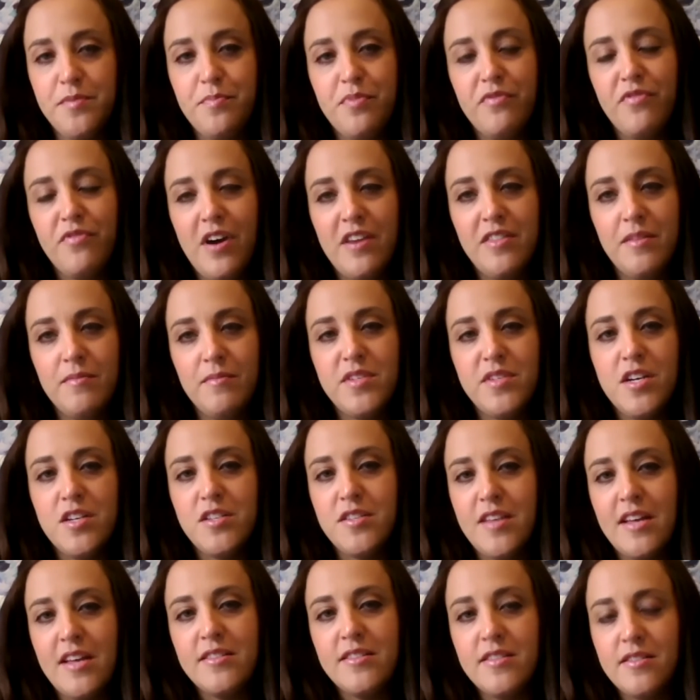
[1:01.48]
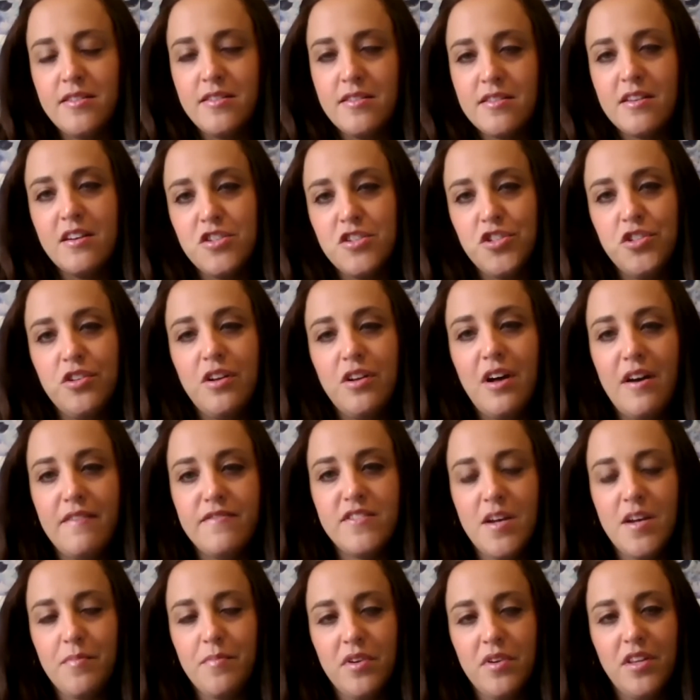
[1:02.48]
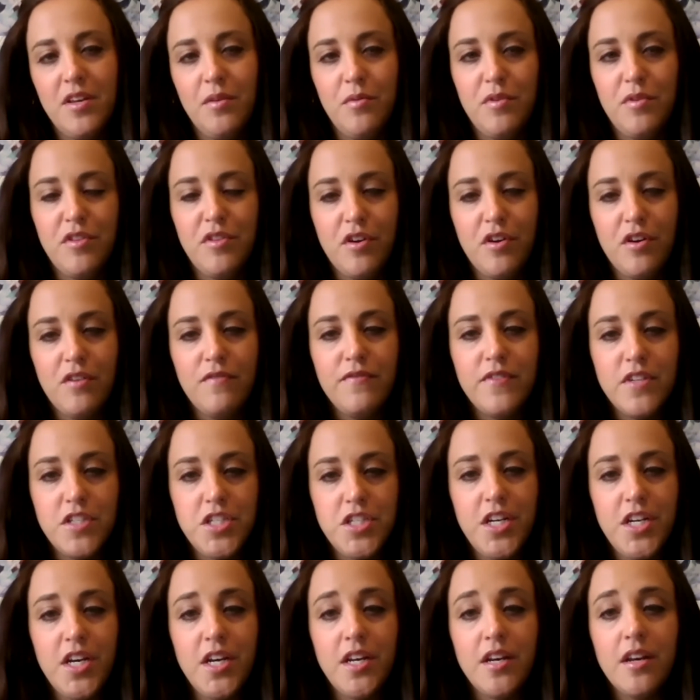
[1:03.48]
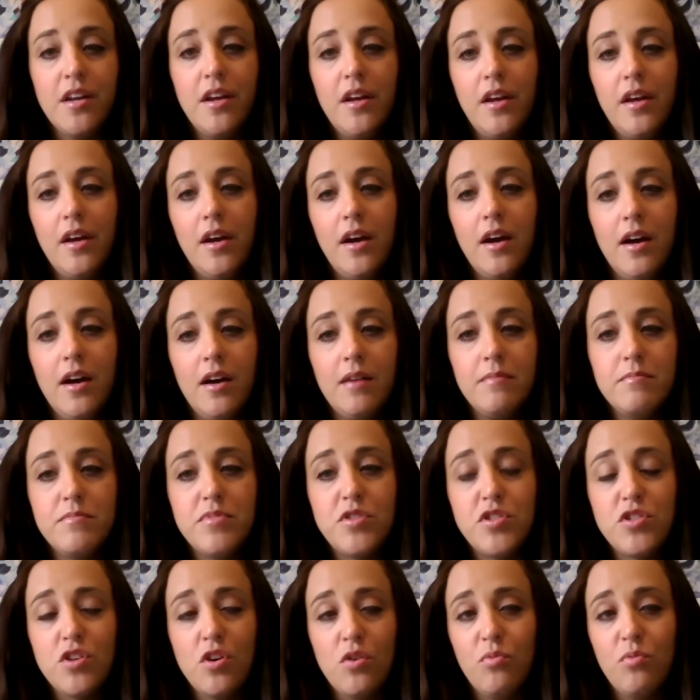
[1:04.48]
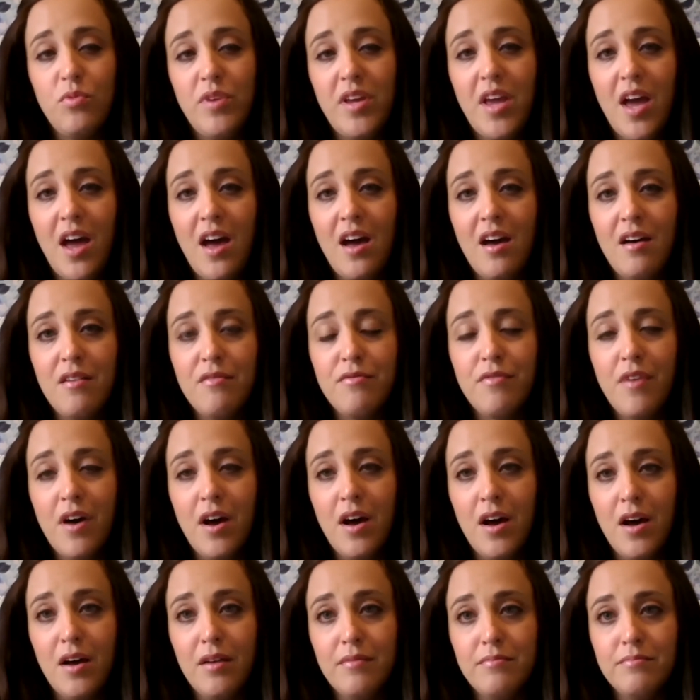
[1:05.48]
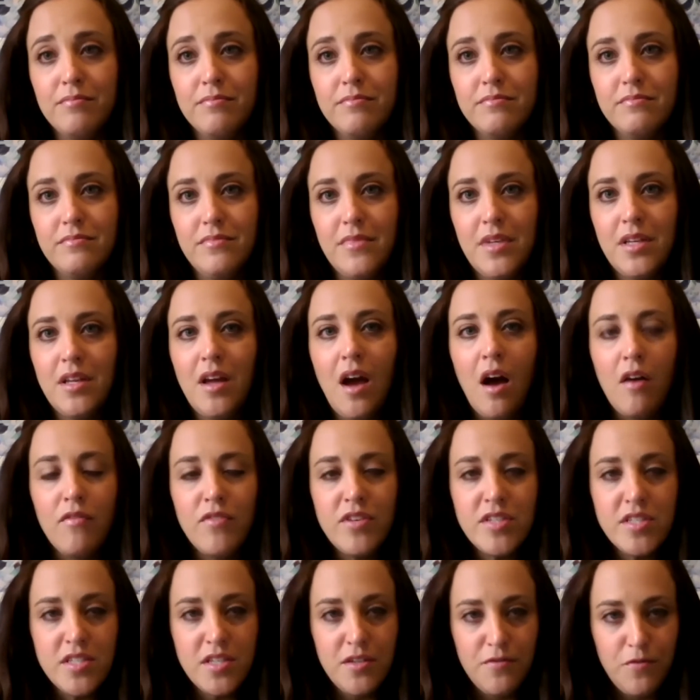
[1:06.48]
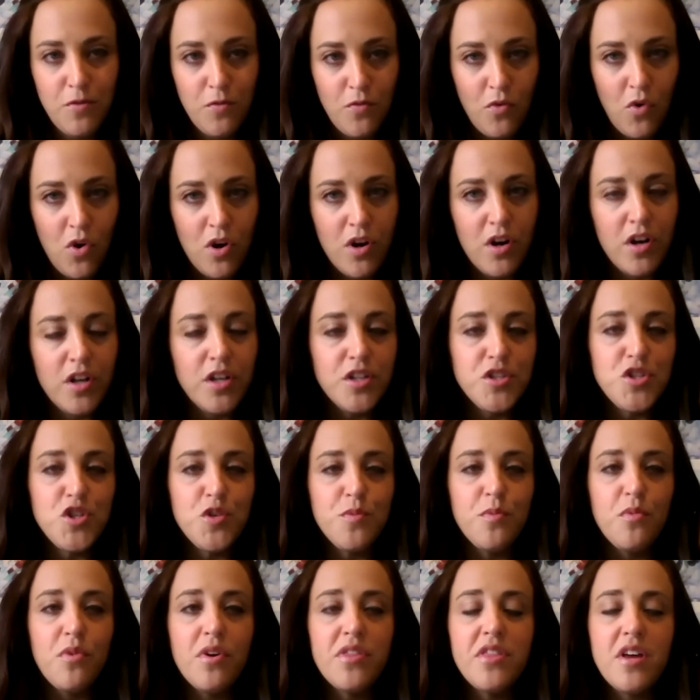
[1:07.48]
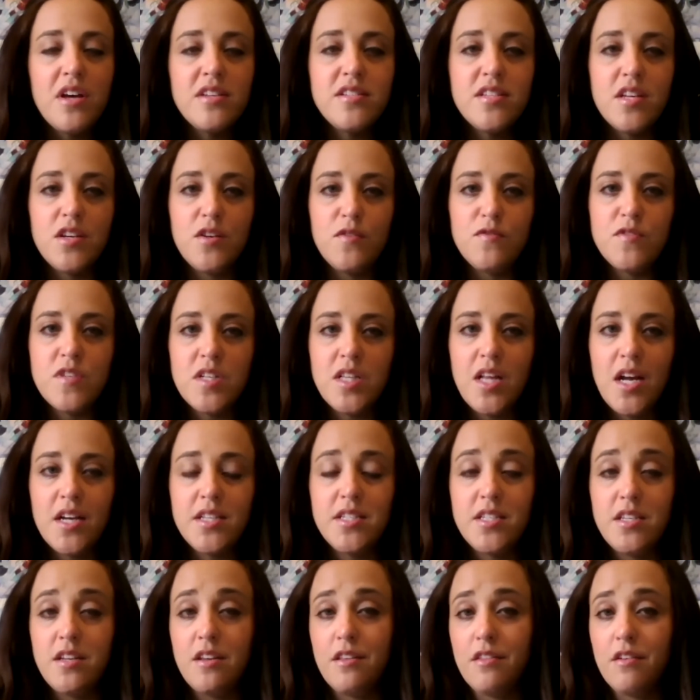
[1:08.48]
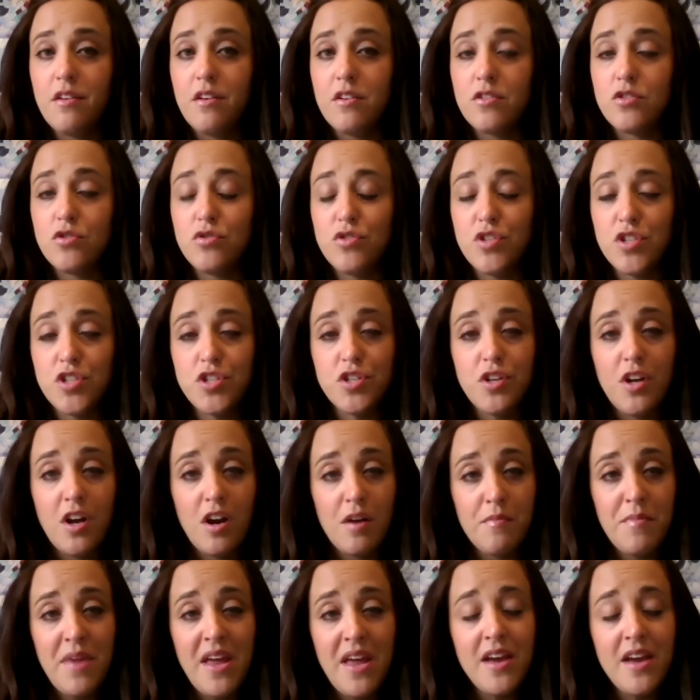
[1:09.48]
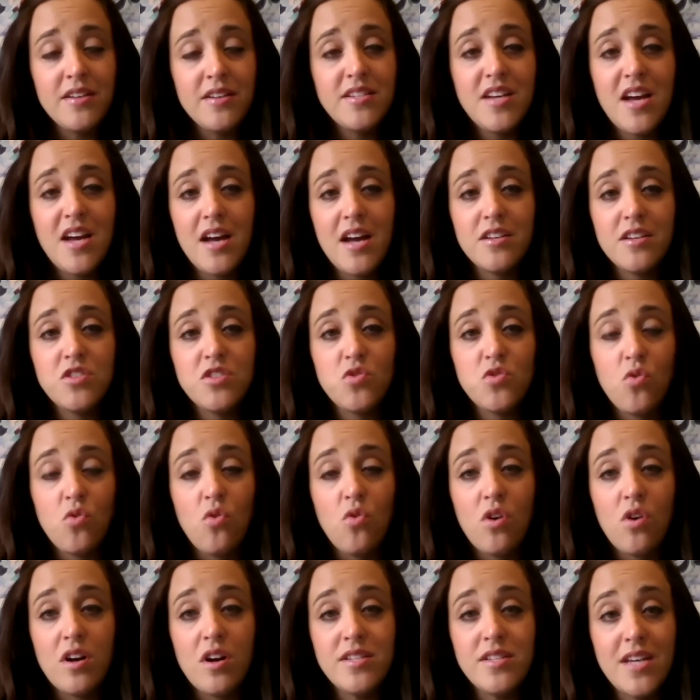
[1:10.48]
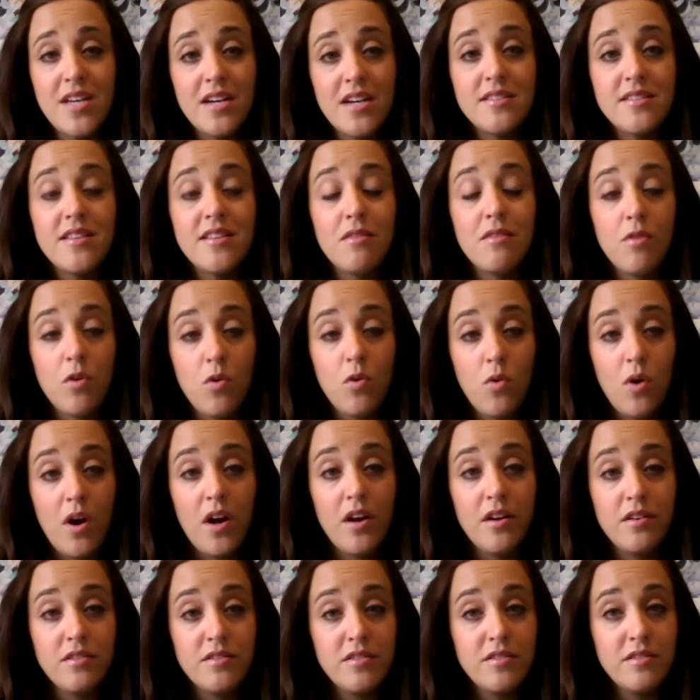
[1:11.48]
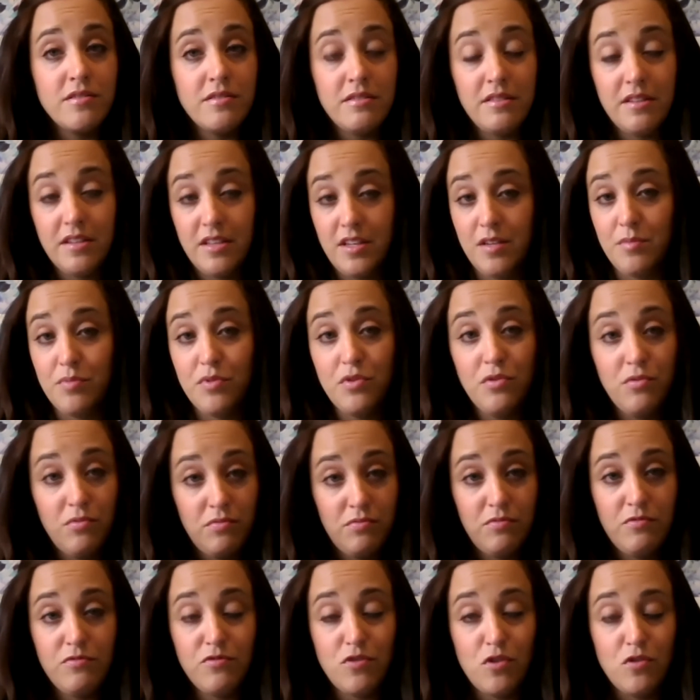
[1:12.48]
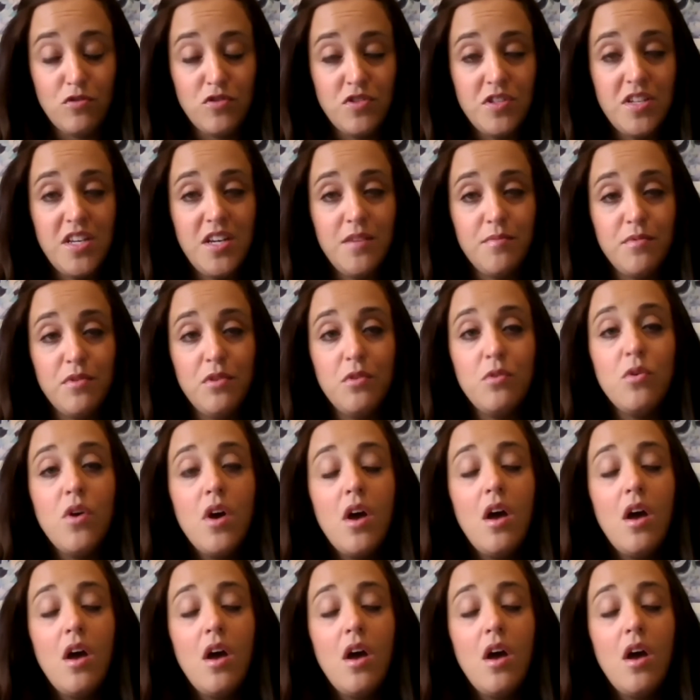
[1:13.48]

provide them to us. That's a discussion you'll have separately with your officiant. So we have, obviously, if you order a ketubah with us and you've selected either traditional Aramaic text or a text that requires Hebrew, you've chosen Hebrew,